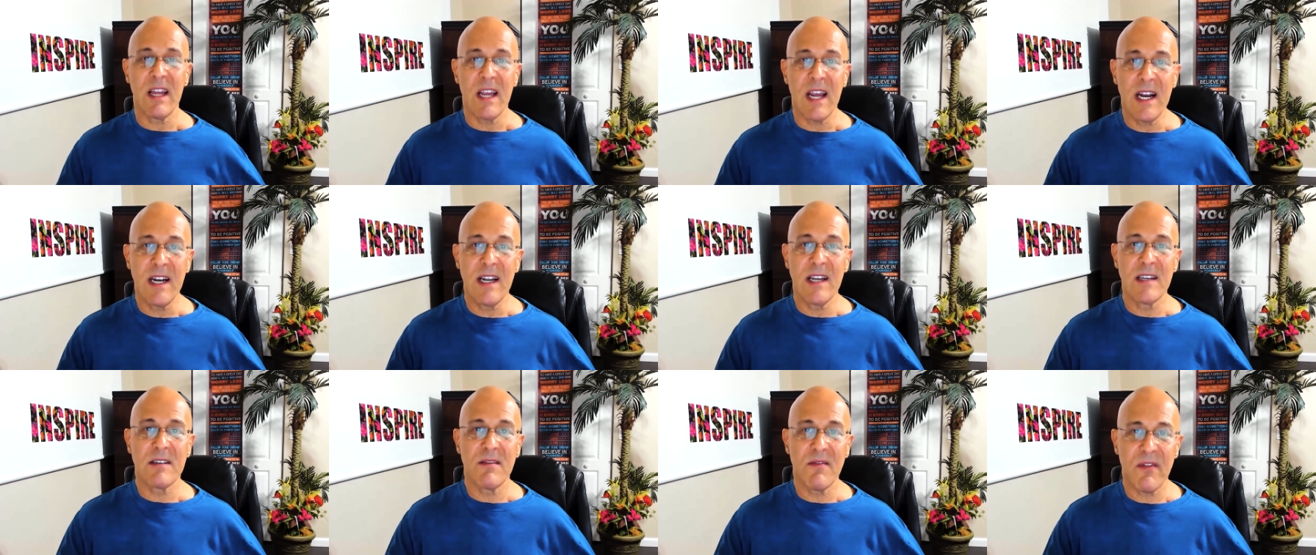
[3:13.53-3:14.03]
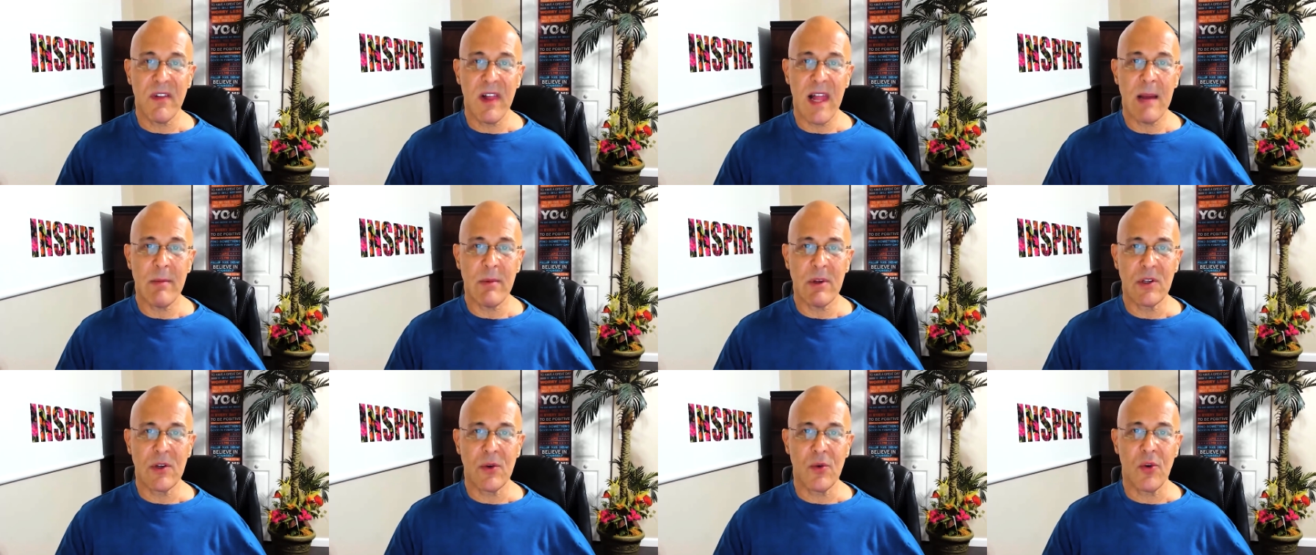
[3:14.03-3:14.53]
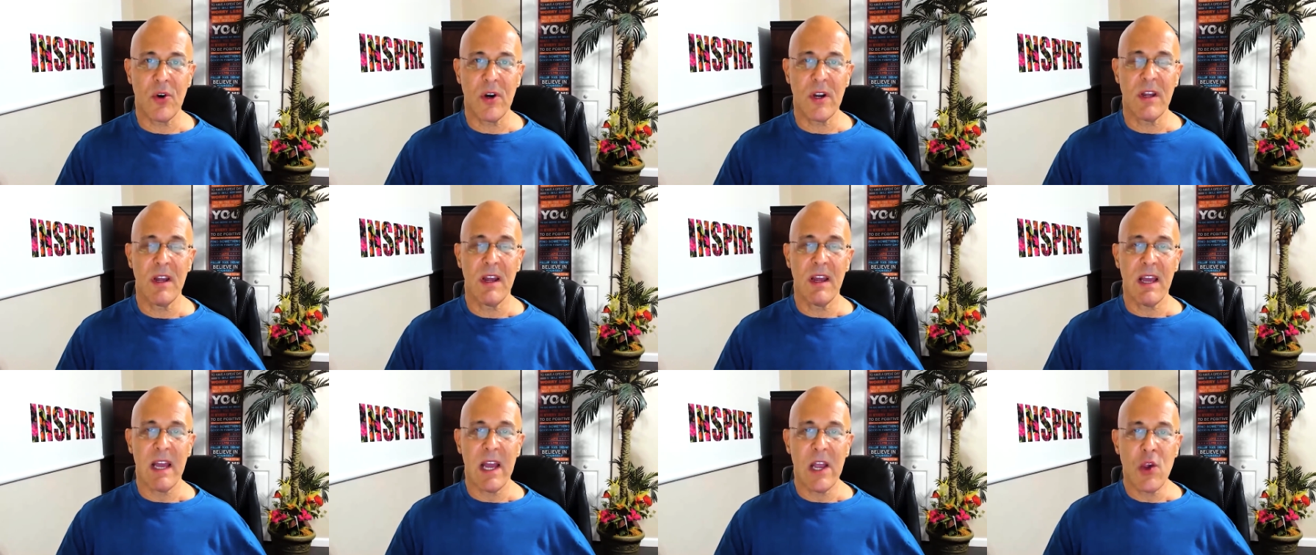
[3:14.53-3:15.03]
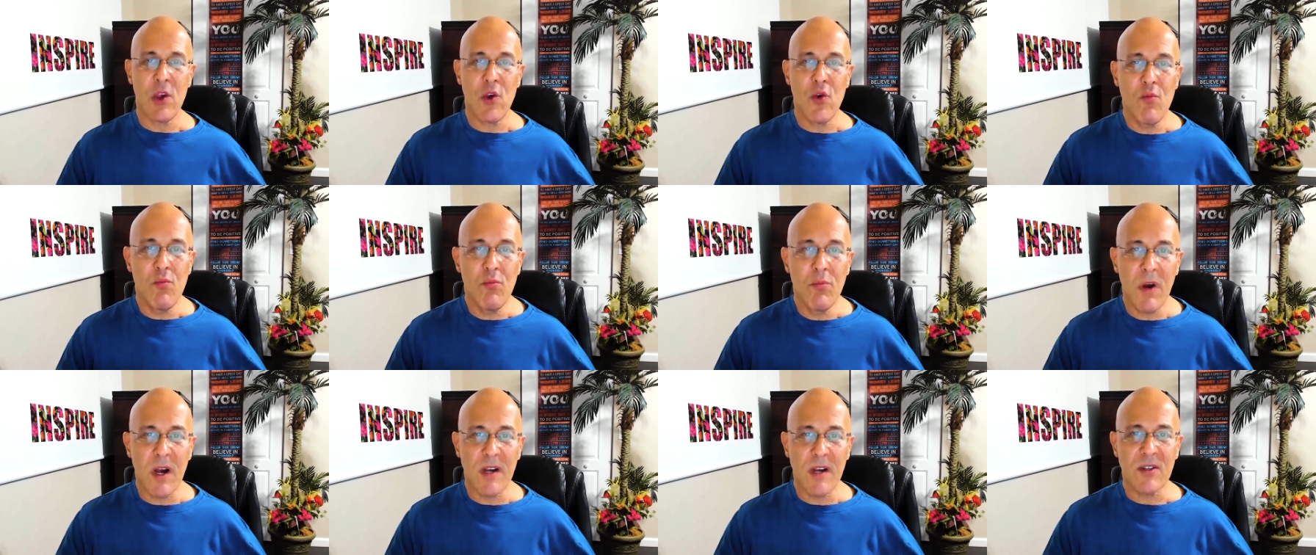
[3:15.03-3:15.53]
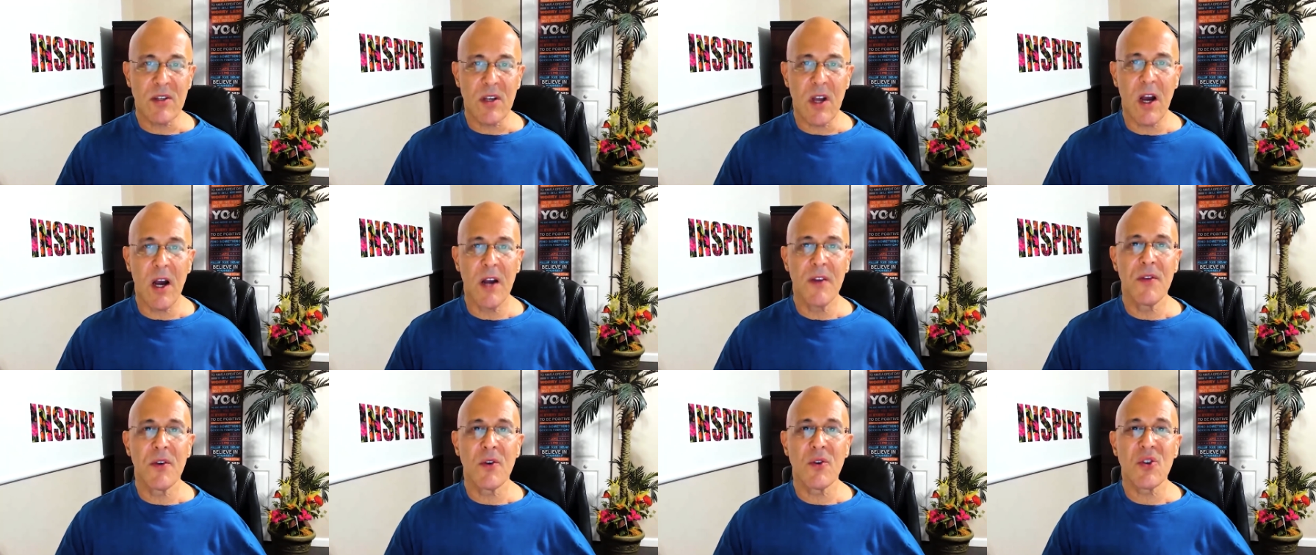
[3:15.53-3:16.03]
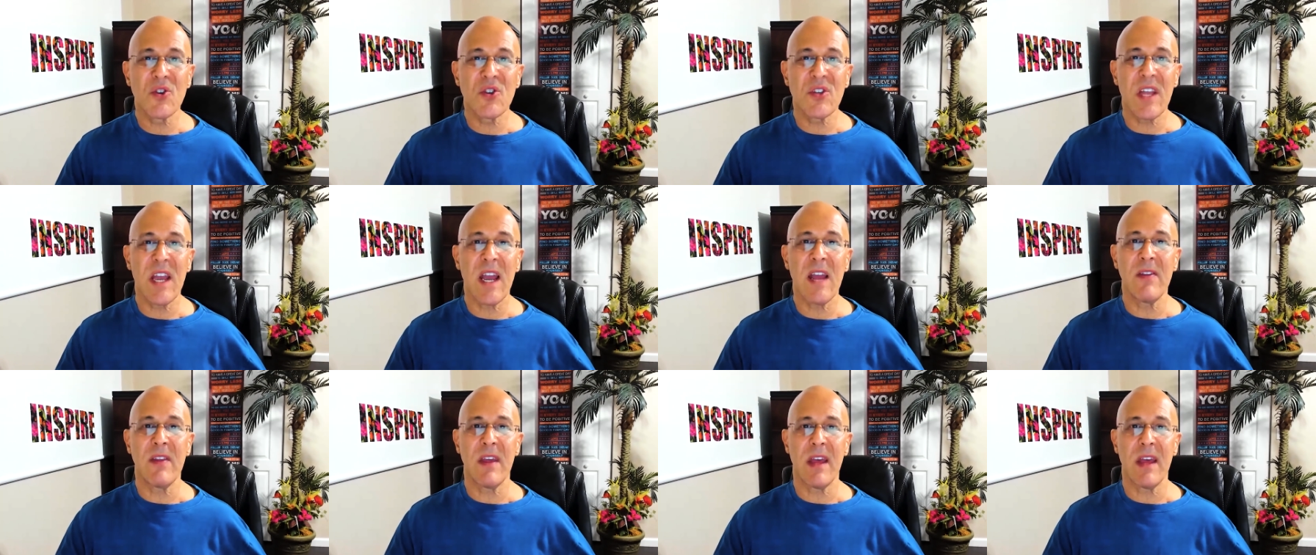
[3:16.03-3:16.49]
it is inflammatory and you must understand